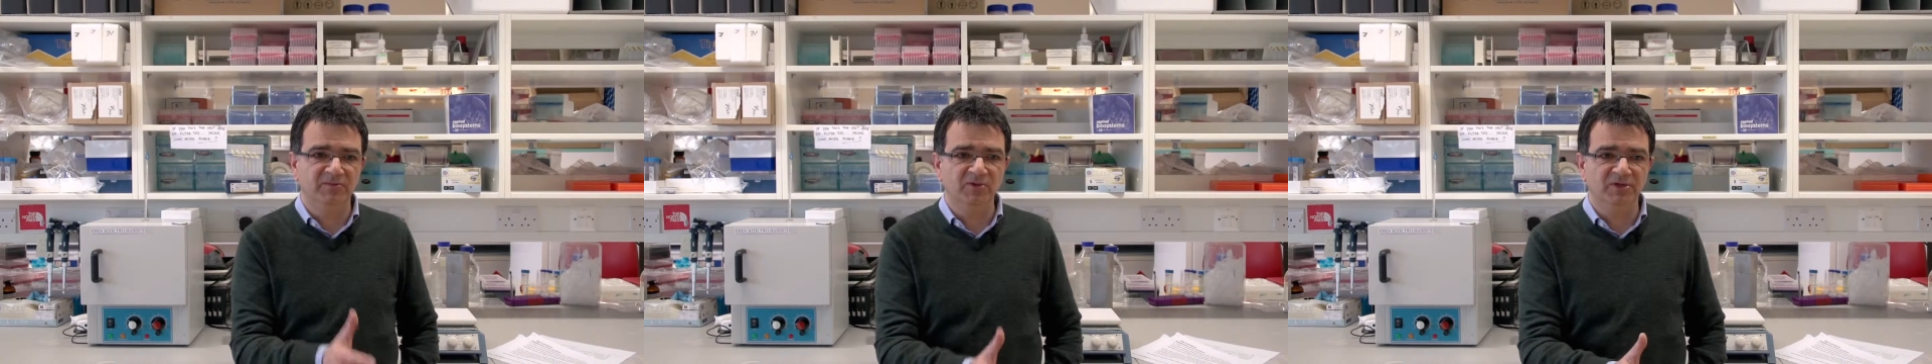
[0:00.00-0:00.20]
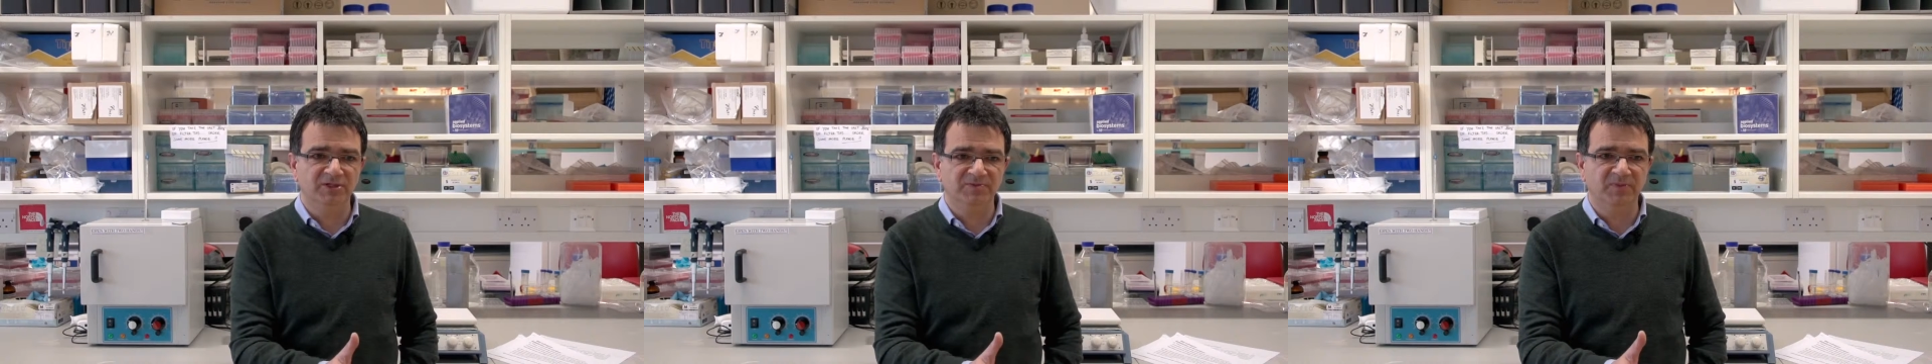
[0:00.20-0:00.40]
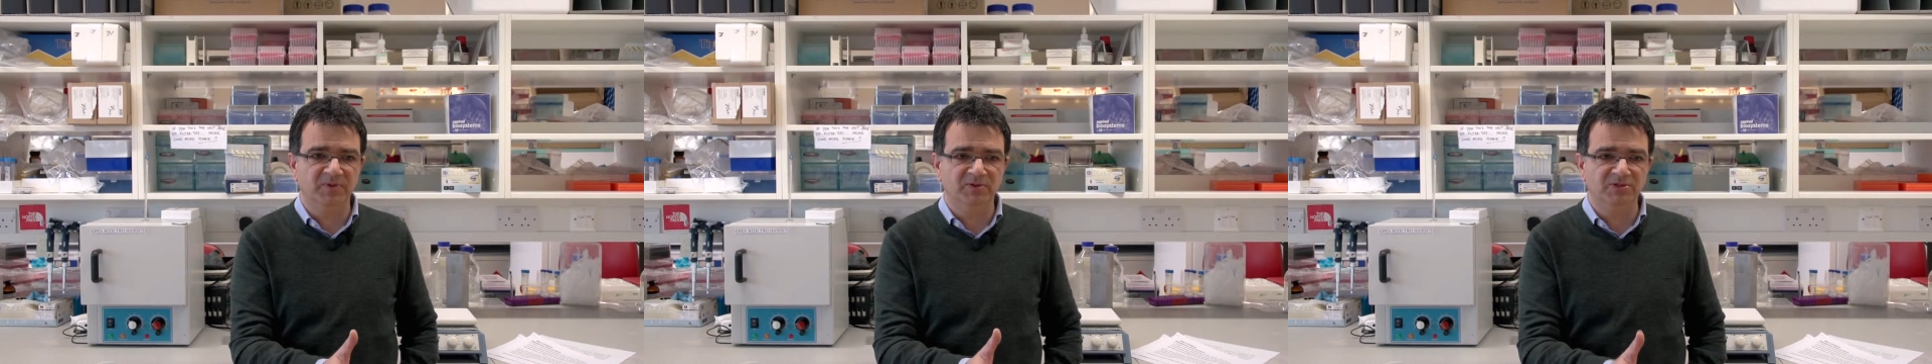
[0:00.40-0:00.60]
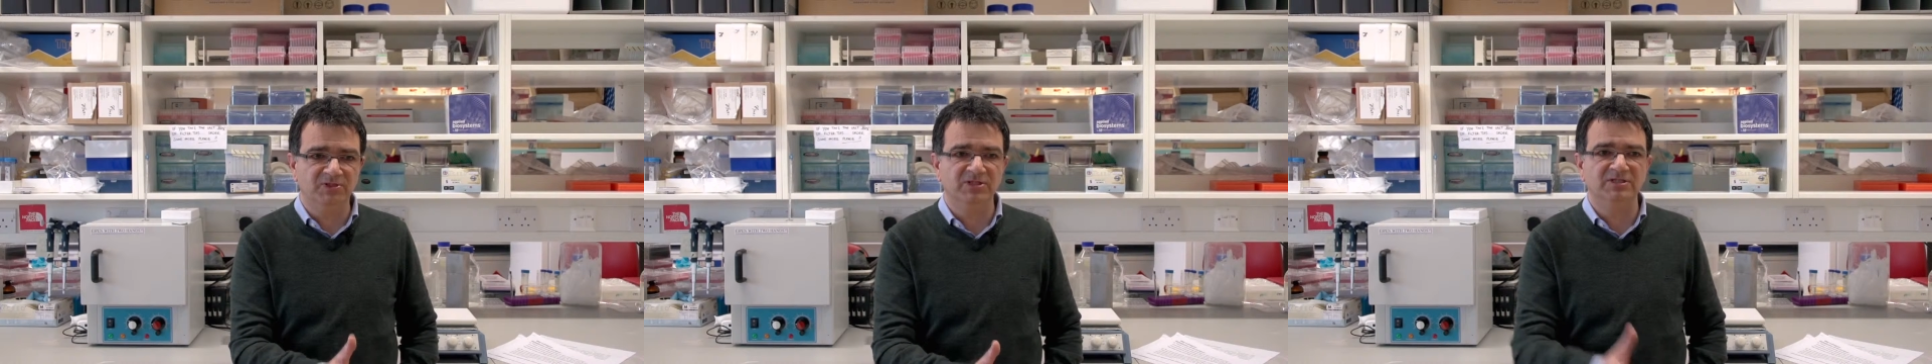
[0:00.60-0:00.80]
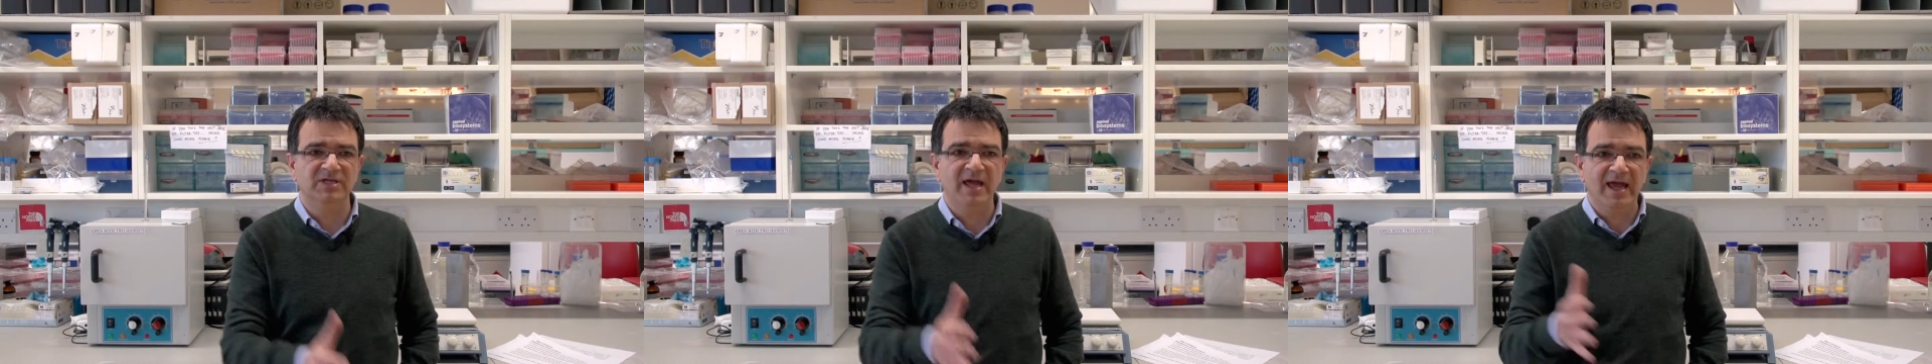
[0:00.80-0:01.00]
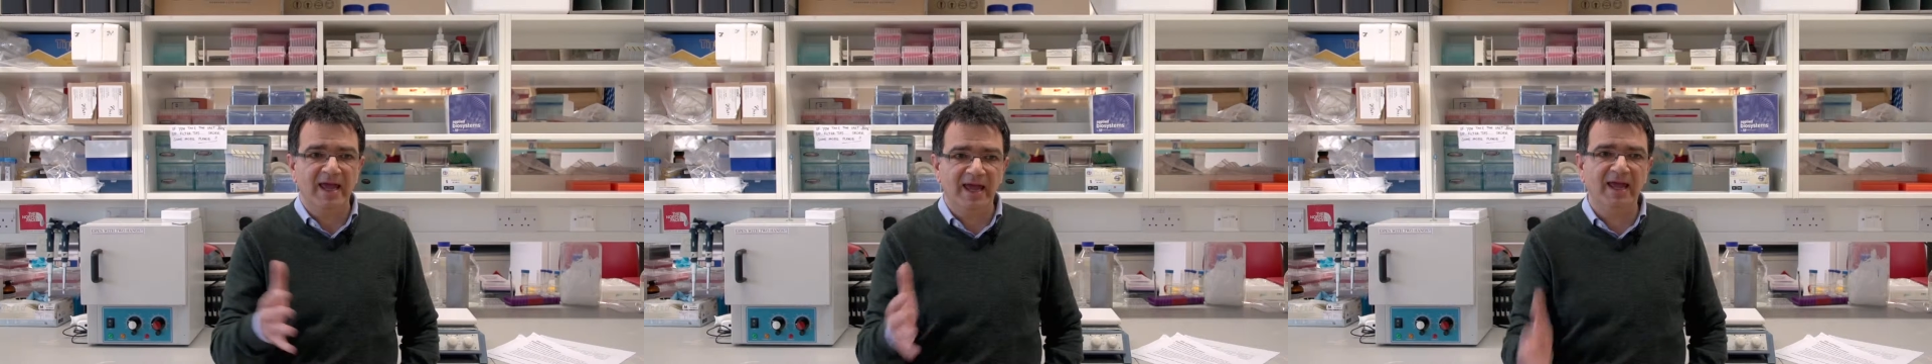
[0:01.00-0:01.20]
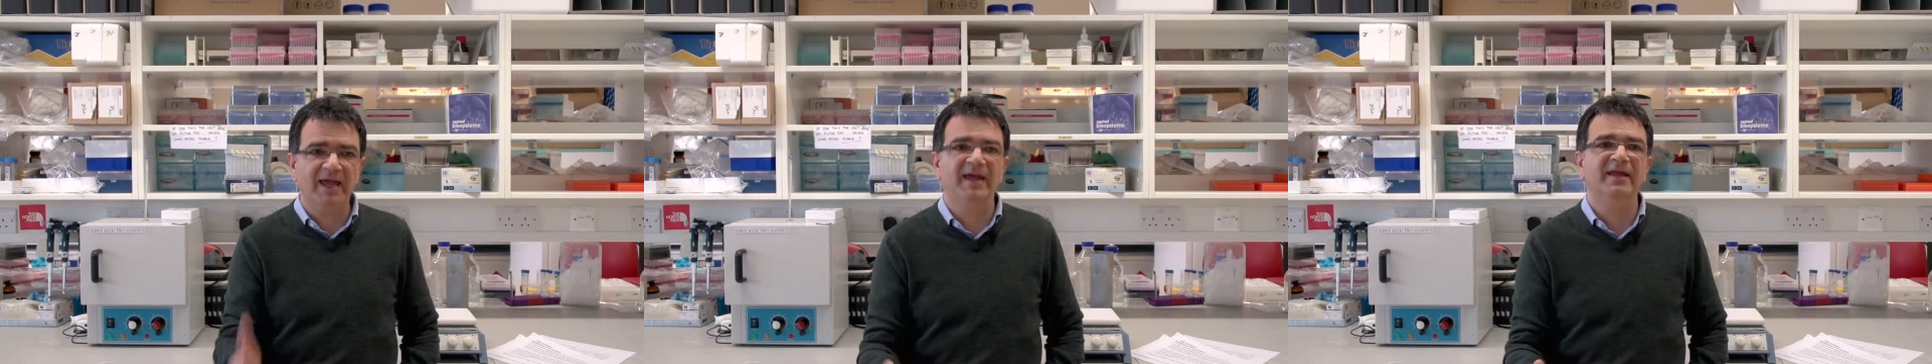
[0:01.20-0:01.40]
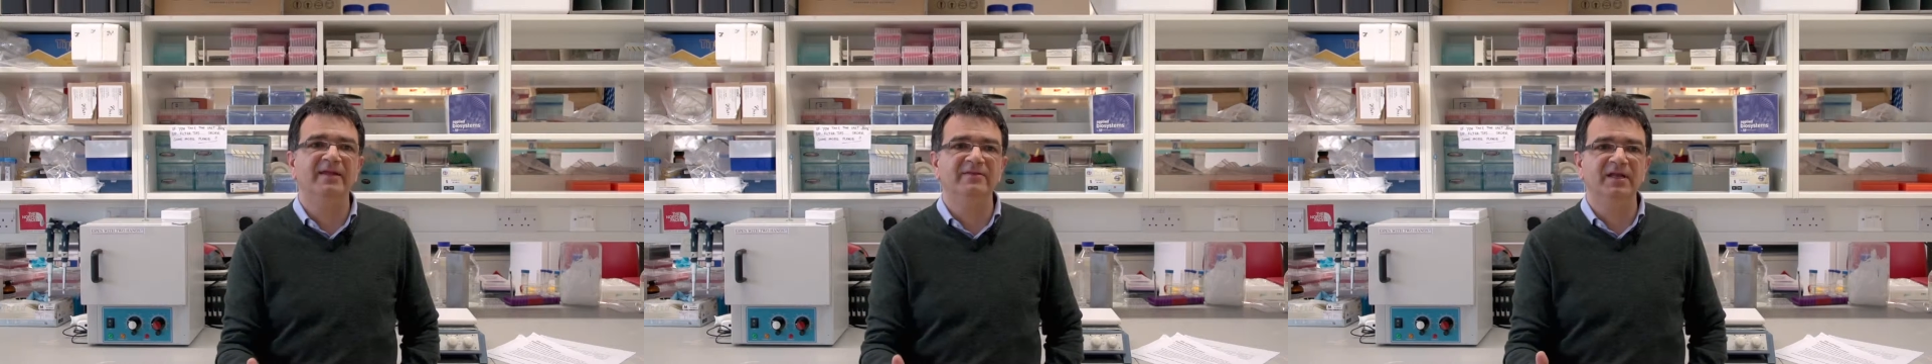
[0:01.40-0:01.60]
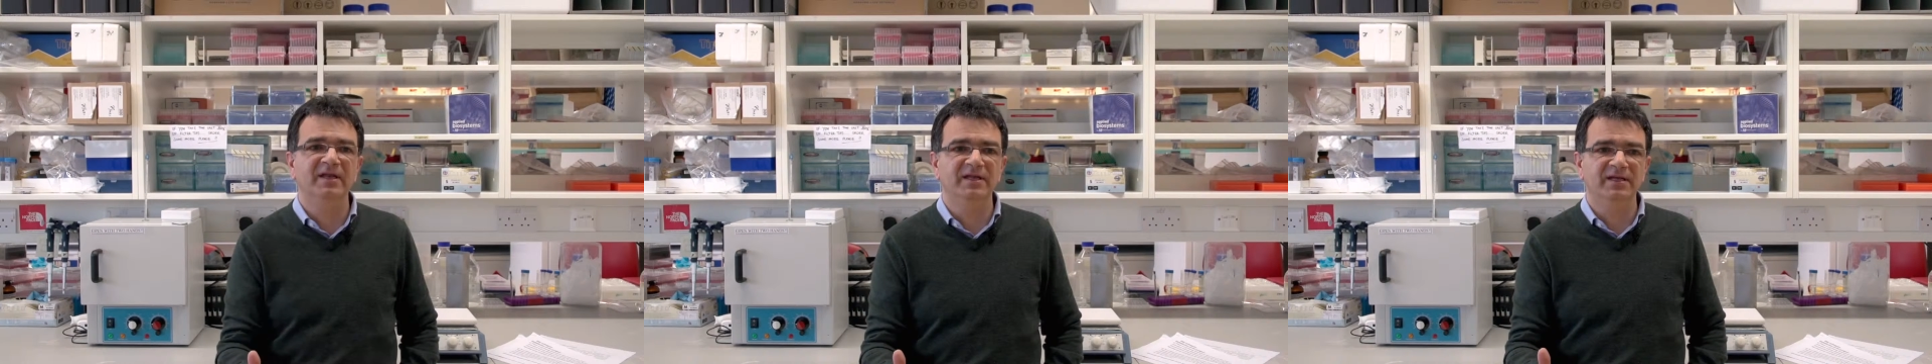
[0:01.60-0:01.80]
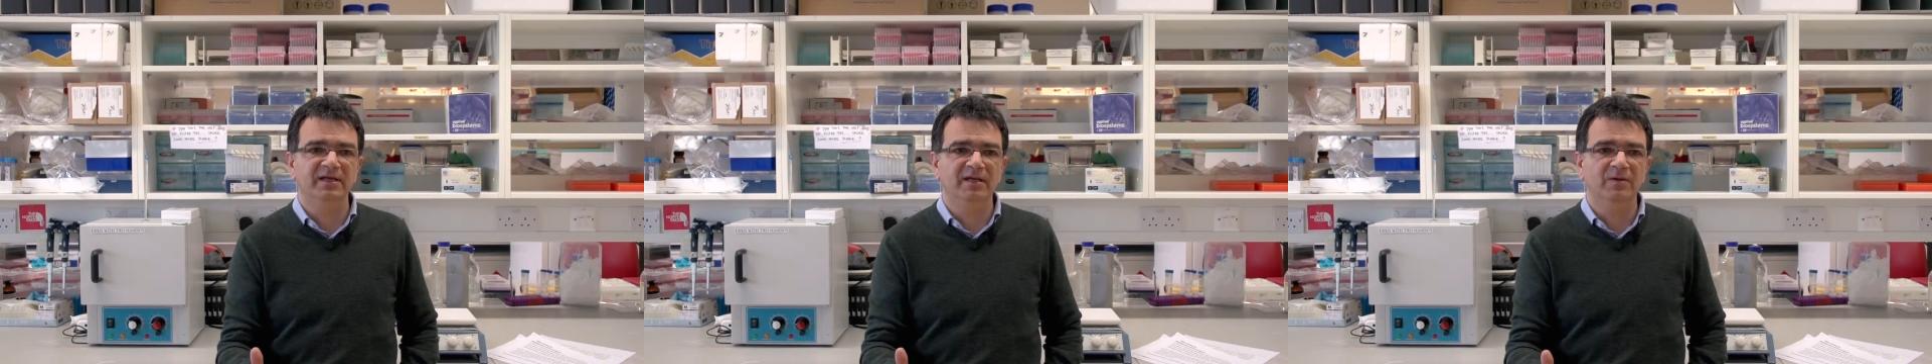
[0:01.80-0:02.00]
immune responses and the
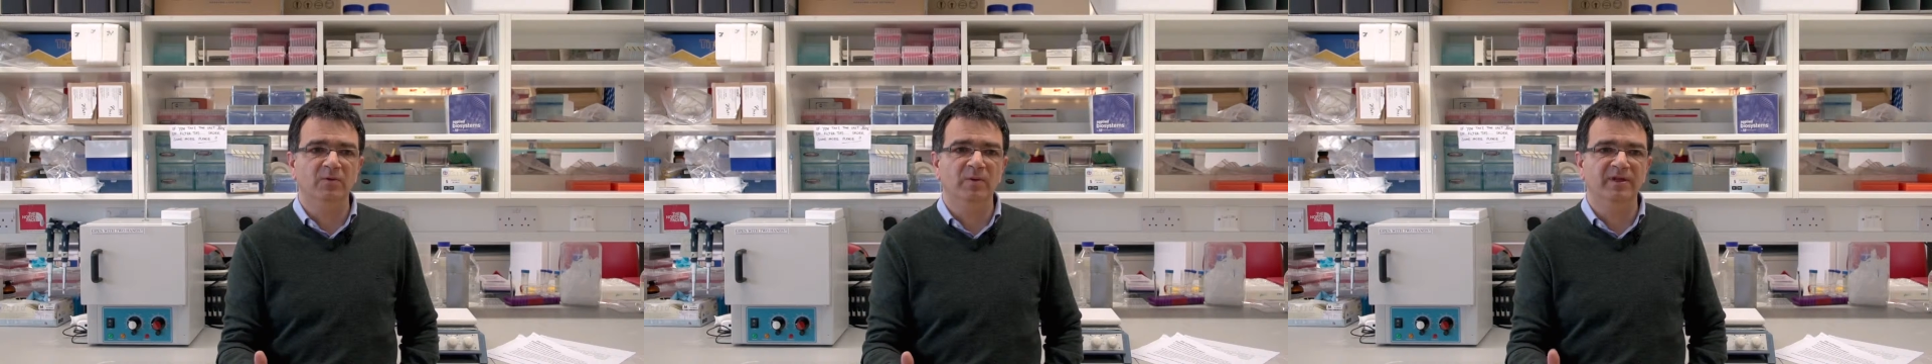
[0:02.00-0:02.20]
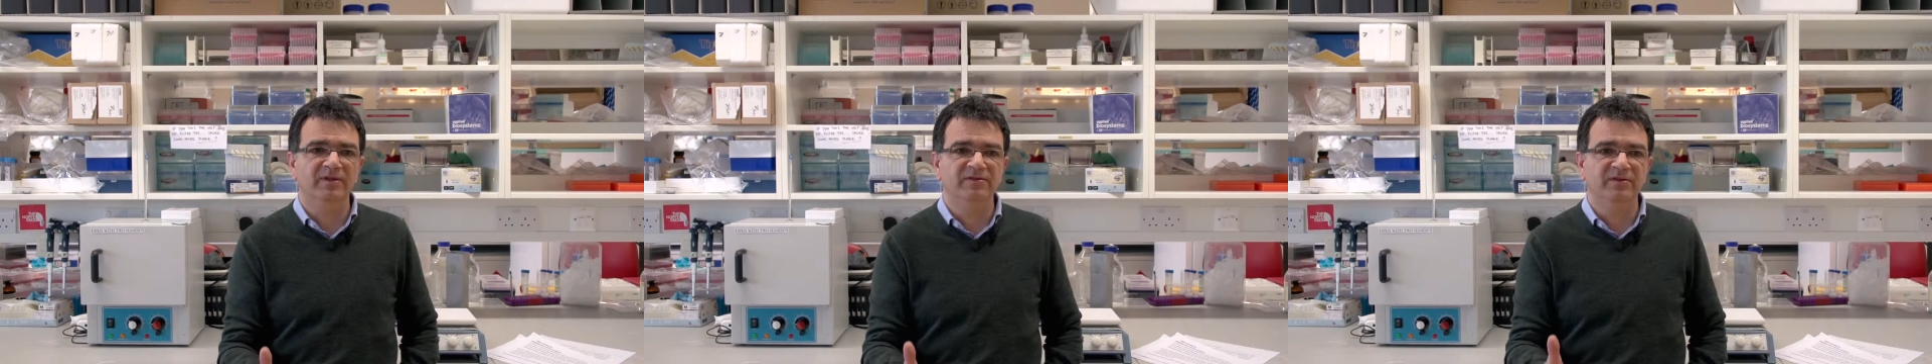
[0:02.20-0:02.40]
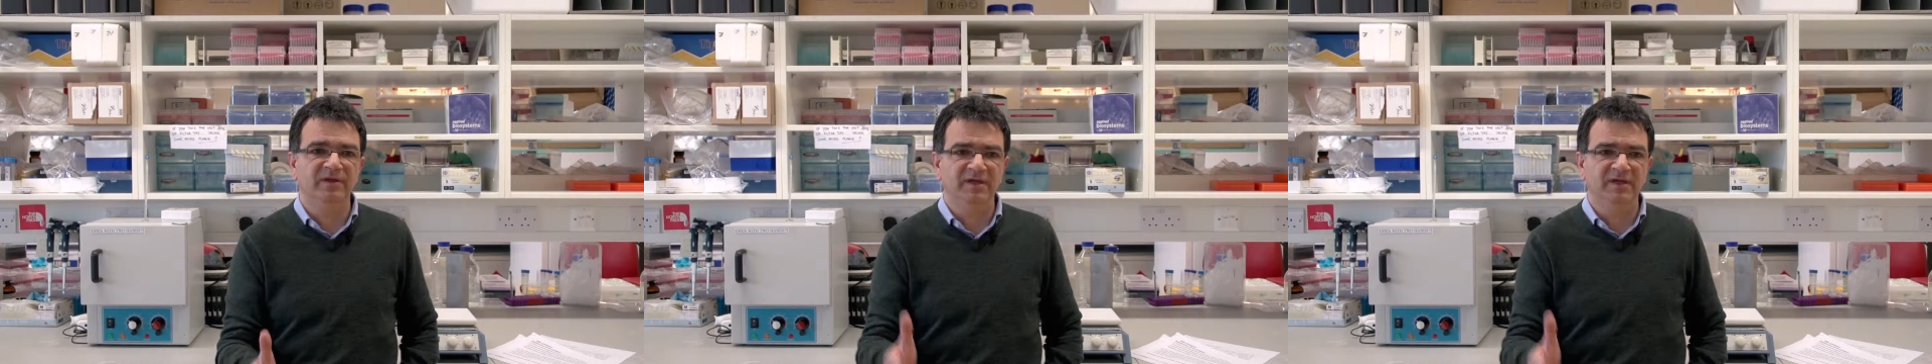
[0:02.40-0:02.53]
link with